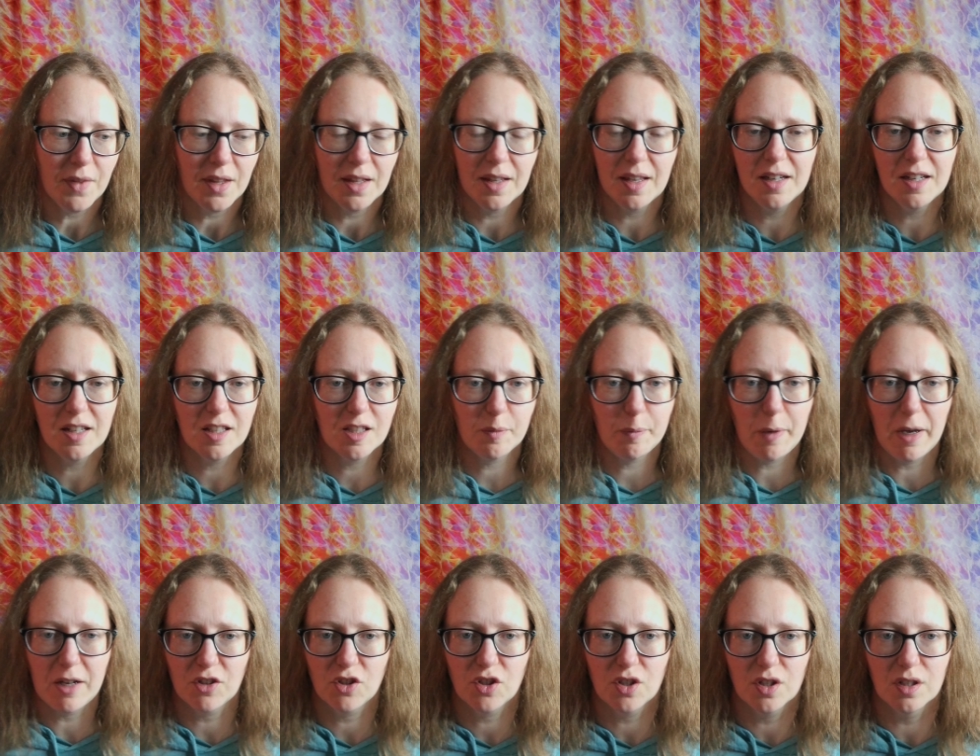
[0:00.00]
getting
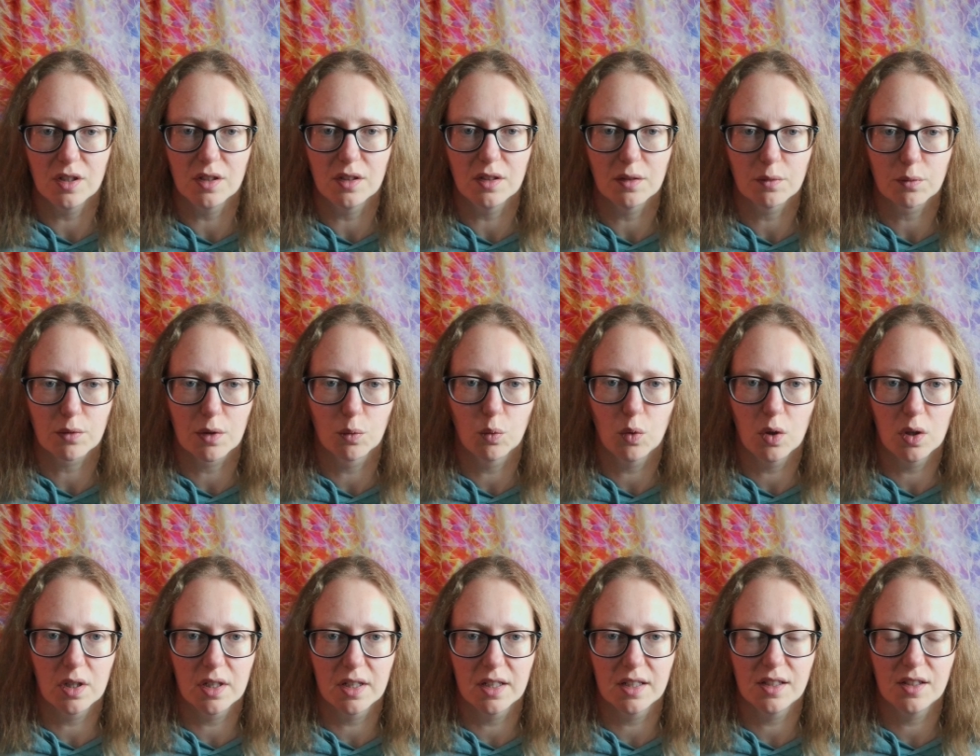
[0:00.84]
special
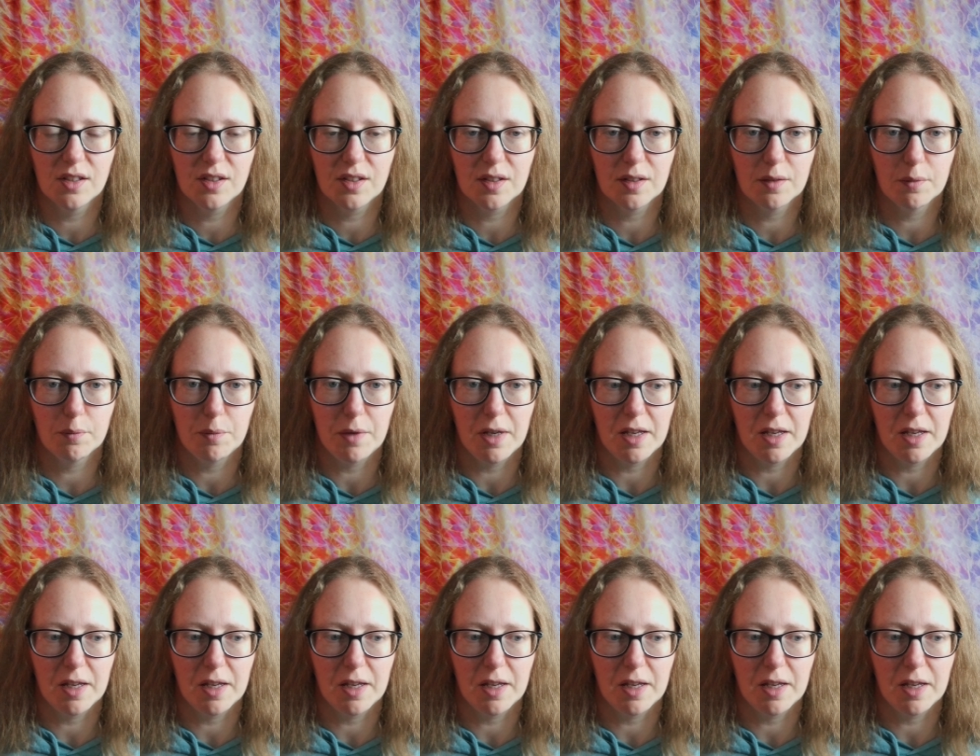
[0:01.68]
rewards.